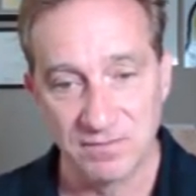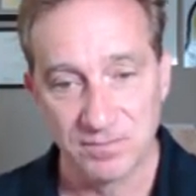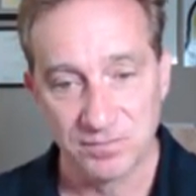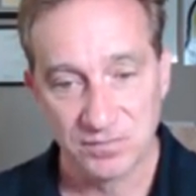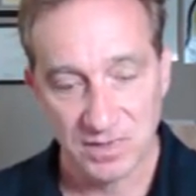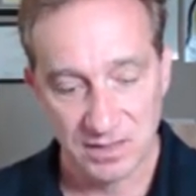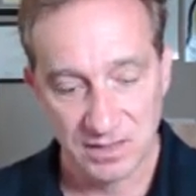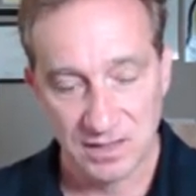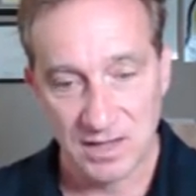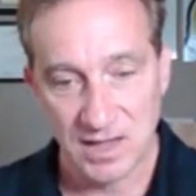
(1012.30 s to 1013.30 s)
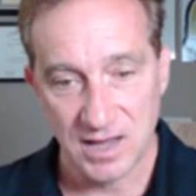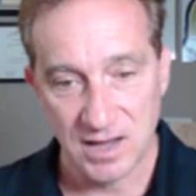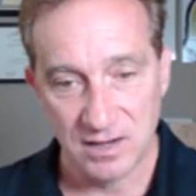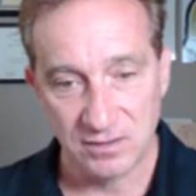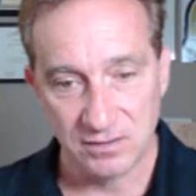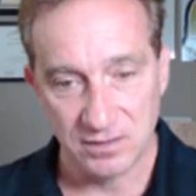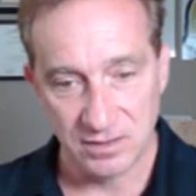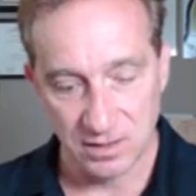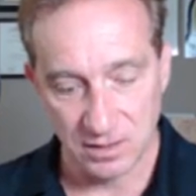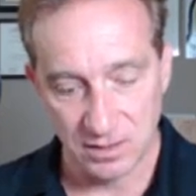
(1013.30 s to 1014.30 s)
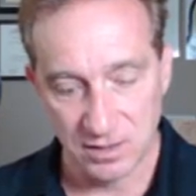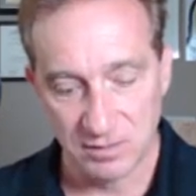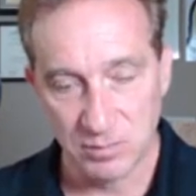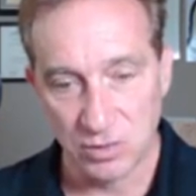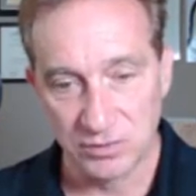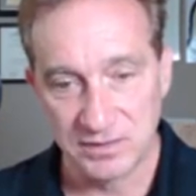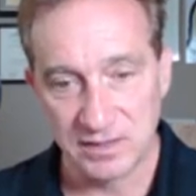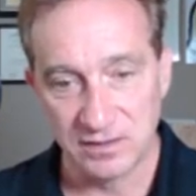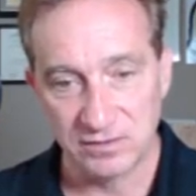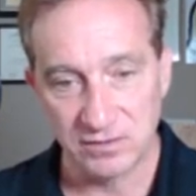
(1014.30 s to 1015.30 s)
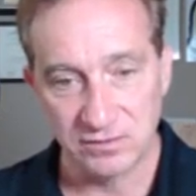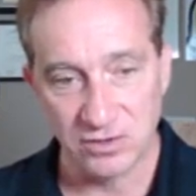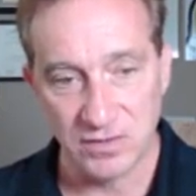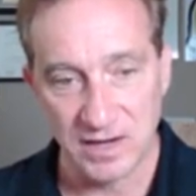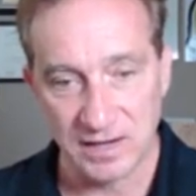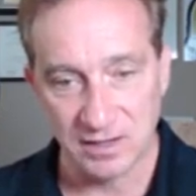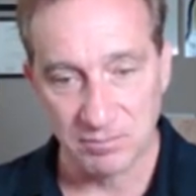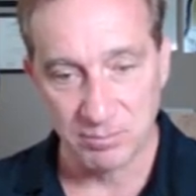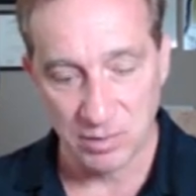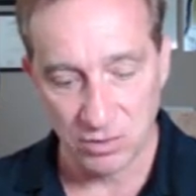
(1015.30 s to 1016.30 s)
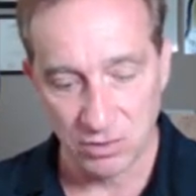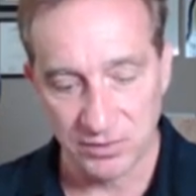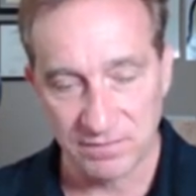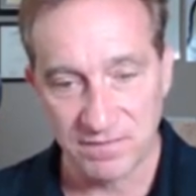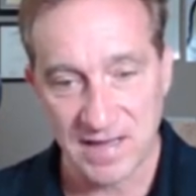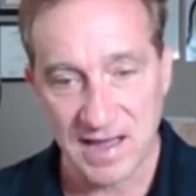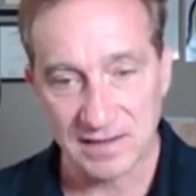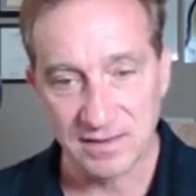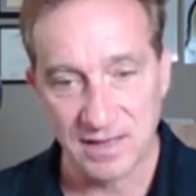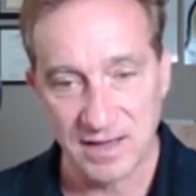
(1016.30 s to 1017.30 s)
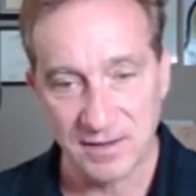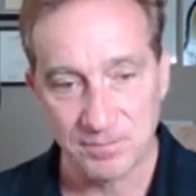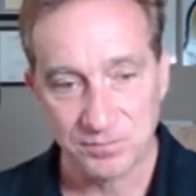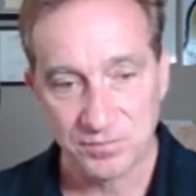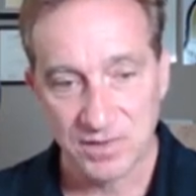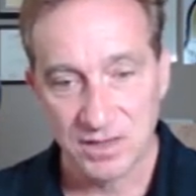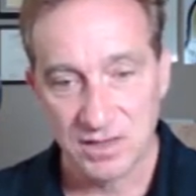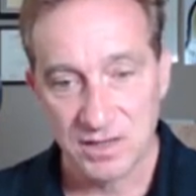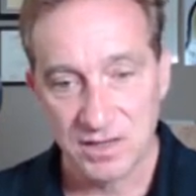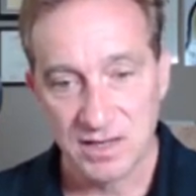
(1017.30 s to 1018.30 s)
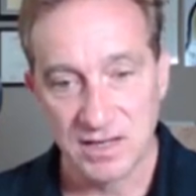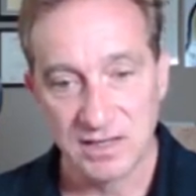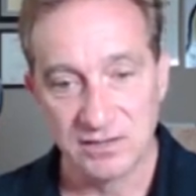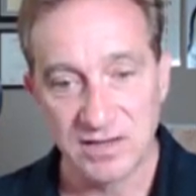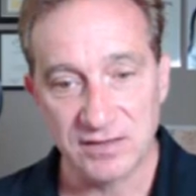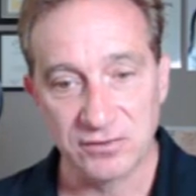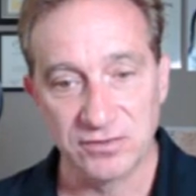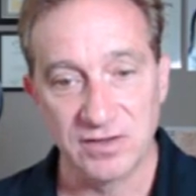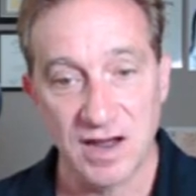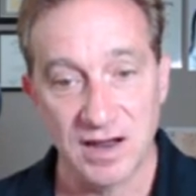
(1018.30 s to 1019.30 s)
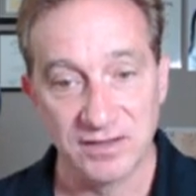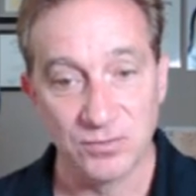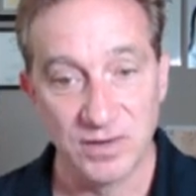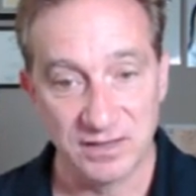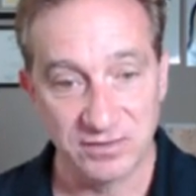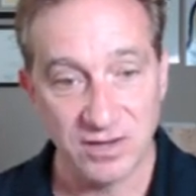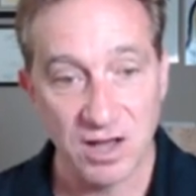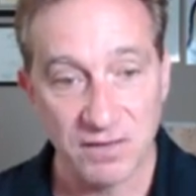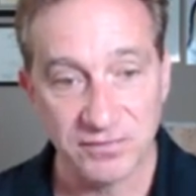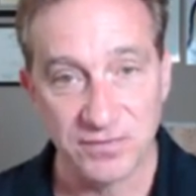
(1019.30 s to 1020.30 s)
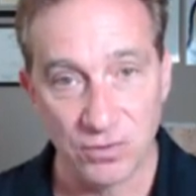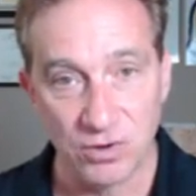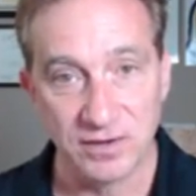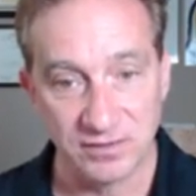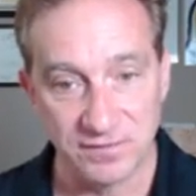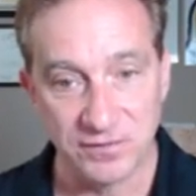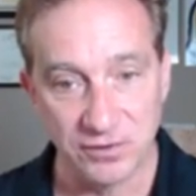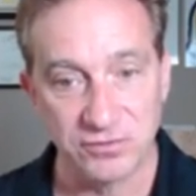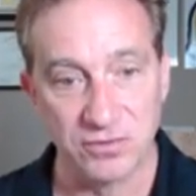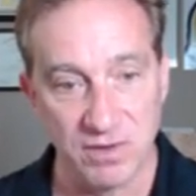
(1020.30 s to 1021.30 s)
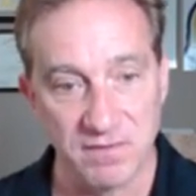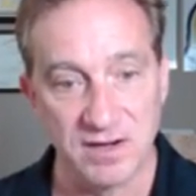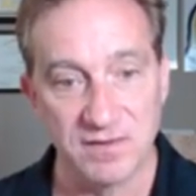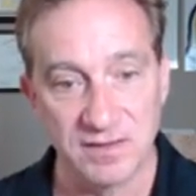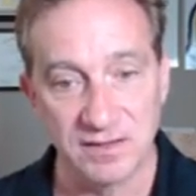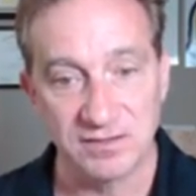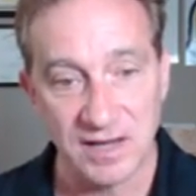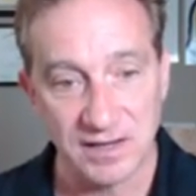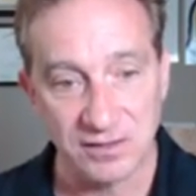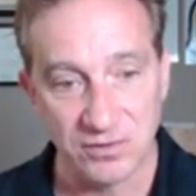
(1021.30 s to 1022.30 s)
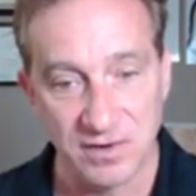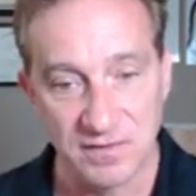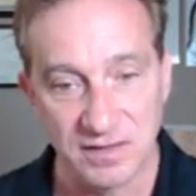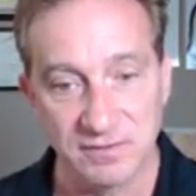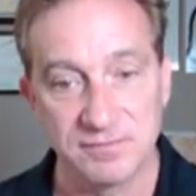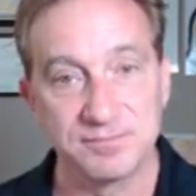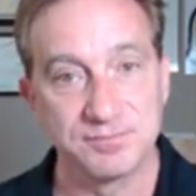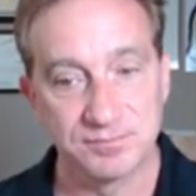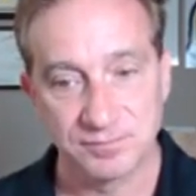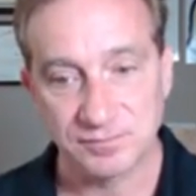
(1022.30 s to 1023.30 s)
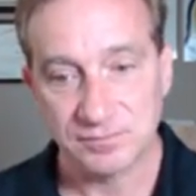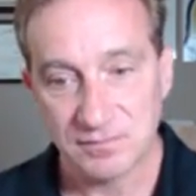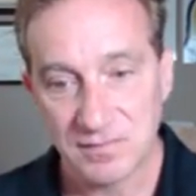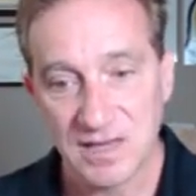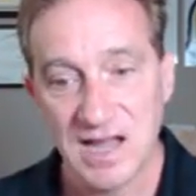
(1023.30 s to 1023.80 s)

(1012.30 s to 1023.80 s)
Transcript: and or unbold these so that I can bold the fact that in his exercise, what he solves for is the first derivative and the second derivative. And then